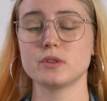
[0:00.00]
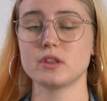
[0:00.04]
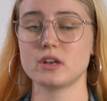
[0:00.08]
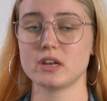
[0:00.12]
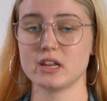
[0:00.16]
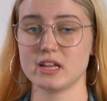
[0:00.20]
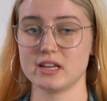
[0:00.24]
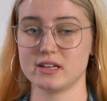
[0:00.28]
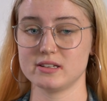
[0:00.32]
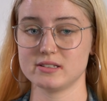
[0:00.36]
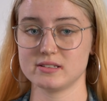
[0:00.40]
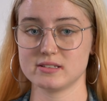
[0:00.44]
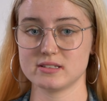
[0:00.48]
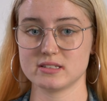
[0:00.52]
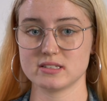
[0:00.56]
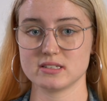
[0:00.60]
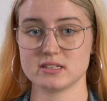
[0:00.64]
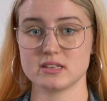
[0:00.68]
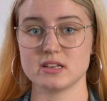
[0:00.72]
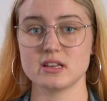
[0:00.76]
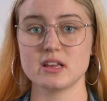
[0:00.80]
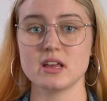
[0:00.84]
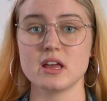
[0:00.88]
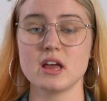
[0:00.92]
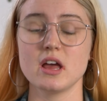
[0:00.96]
with an
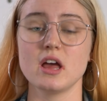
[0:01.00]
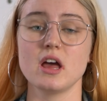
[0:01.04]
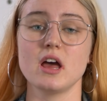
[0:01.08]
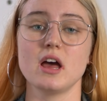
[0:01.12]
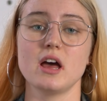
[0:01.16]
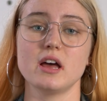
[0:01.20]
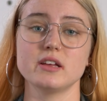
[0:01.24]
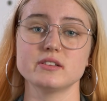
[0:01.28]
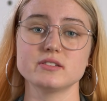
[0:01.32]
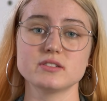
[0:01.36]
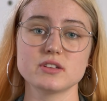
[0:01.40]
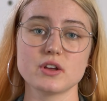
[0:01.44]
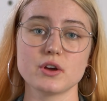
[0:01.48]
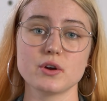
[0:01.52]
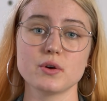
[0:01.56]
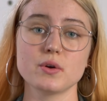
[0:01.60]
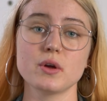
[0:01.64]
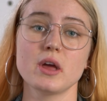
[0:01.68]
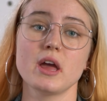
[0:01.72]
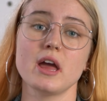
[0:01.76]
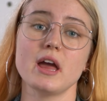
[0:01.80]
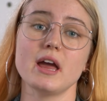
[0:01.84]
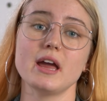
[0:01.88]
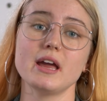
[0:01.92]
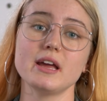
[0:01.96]
S. So
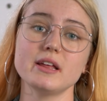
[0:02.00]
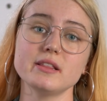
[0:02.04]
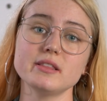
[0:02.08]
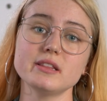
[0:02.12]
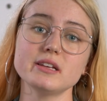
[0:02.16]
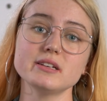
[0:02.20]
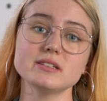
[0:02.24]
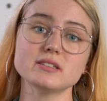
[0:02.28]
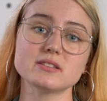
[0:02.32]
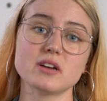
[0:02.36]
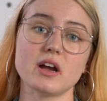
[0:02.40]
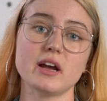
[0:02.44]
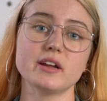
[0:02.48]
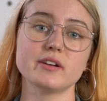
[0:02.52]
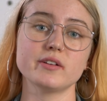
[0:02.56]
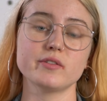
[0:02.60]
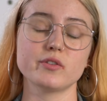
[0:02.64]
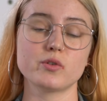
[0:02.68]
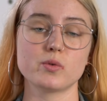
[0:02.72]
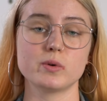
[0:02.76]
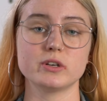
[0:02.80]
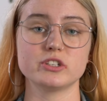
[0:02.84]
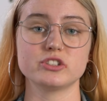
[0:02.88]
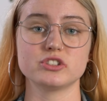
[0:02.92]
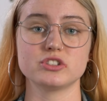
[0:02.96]
in these kind of
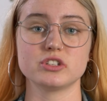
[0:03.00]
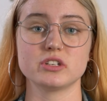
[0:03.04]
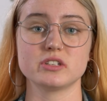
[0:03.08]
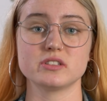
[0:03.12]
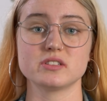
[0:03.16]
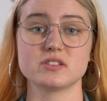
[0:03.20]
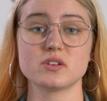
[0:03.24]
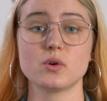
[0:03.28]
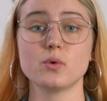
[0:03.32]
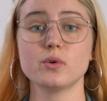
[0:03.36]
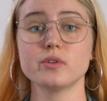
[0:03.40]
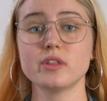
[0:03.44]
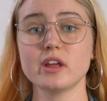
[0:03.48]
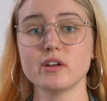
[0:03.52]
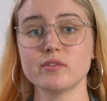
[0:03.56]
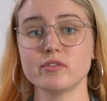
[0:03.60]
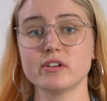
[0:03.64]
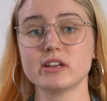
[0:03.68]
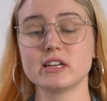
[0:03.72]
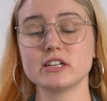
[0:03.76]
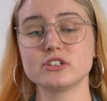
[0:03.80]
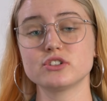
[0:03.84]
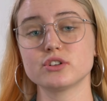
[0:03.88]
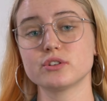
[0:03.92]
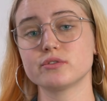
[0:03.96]
questions, all they
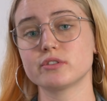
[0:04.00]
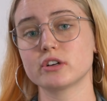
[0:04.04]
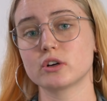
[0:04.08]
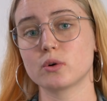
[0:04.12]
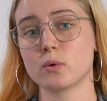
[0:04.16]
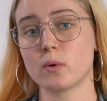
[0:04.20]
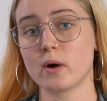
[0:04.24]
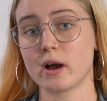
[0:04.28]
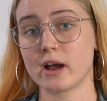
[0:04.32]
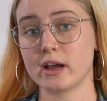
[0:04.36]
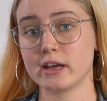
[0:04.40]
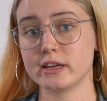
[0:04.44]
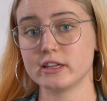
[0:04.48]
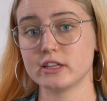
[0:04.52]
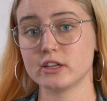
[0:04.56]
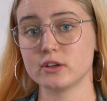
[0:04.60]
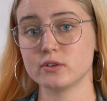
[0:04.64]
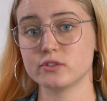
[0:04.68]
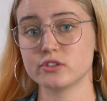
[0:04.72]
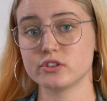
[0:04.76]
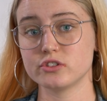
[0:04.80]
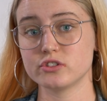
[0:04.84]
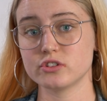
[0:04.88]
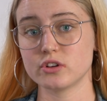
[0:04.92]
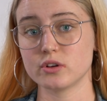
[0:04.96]
really do require
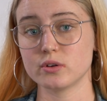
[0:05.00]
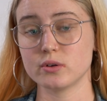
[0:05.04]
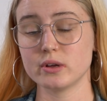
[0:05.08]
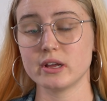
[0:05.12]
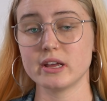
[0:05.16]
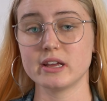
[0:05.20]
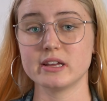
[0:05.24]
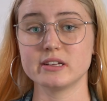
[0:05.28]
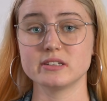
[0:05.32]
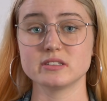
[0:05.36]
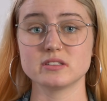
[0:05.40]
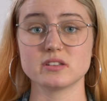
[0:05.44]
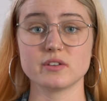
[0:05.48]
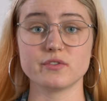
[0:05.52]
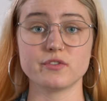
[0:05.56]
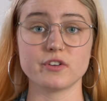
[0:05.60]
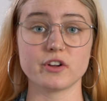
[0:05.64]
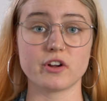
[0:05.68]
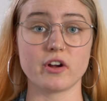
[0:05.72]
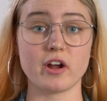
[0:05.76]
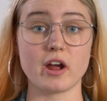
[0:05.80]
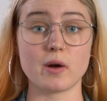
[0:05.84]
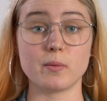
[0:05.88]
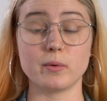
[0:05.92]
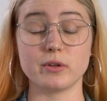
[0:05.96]
you to do is
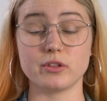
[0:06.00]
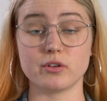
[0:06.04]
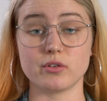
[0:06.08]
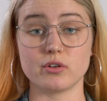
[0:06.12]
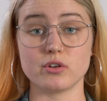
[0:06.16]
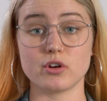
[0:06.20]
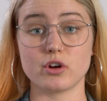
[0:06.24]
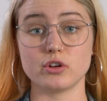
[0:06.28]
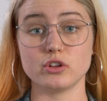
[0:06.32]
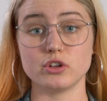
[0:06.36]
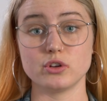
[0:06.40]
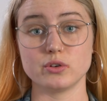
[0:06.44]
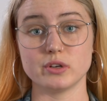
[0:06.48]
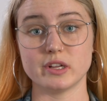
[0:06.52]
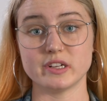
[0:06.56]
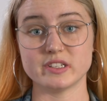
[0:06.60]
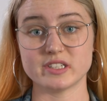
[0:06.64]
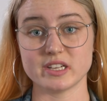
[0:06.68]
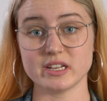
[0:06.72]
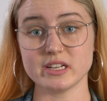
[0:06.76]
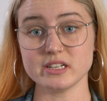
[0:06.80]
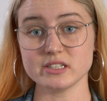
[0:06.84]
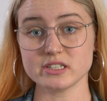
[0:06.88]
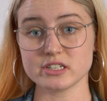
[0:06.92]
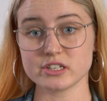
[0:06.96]
figure out whether or not you need
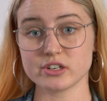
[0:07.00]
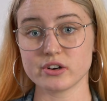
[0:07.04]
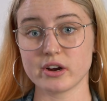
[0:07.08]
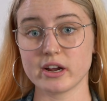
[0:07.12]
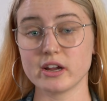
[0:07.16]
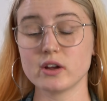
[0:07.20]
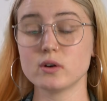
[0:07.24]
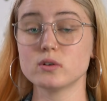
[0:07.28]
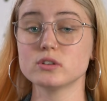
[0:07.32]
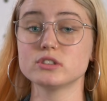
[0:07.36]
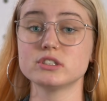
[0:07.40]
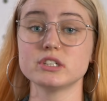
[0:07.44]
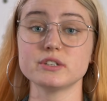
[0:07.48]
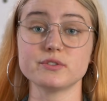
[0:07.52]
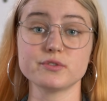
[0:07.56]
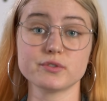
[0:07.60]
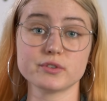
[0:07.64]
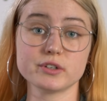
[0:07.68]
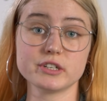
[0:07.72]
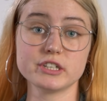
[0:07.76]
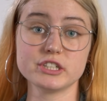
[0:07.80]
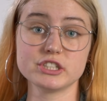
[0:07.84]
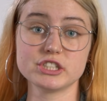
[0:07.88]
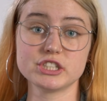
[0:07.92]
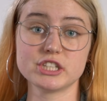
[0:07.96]
to integrate or
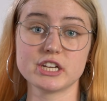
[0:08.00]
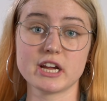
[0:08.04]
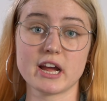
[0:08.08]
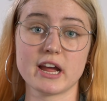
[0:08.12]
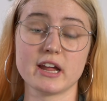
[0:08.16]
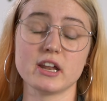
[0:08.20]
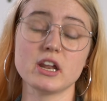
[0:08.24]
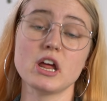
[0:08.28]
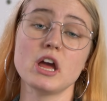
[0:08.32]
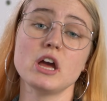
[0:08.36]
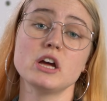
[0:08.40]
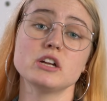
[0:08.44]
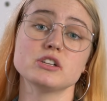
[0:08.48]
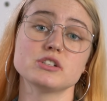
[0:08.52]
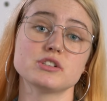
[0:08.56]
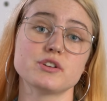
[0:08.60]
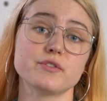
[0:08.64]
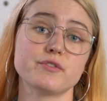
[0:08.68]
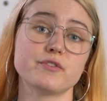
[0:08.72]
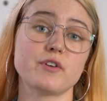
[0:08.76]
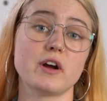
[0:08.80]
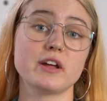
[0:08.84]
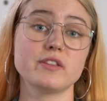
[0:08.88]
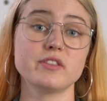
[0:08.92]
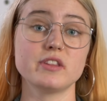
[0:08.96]
differentiate to
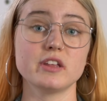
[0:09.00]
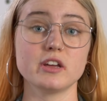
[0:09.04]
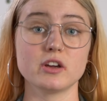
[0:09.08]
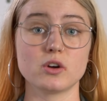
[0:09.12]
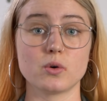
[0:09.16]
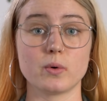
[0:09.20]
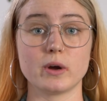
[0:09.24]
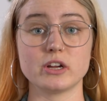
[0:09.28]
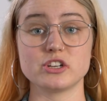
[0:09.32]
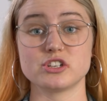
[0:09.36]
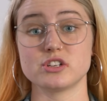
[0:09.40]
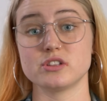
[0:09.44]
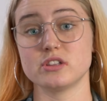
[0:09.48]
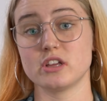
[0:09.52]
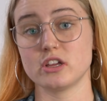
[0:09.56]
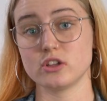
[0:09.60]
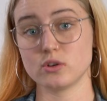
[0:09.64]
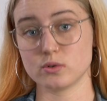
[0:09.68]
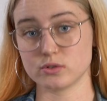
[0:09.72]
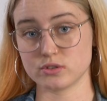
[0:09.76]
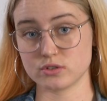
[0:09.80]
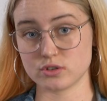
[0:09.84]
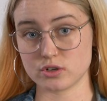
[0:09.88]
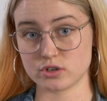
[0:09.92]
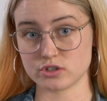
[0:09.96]
find the equation that
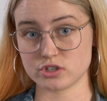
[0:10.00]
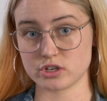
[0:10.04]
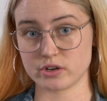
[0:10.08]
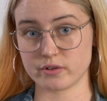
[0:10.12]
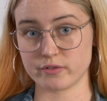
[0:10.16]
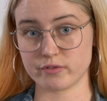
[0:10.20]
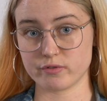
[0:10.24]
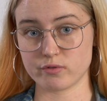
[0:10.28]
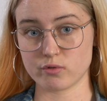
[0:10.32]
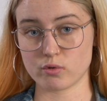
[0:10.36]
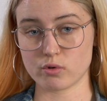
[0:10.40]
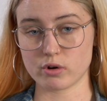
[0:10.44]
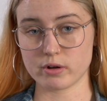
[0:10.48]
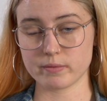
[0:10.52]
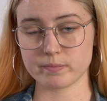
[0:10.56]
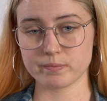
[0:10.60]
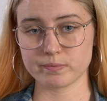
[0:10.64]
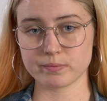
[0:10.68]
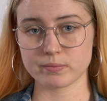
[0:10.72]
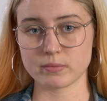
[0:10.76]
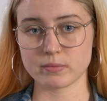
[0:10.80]
you're searching for.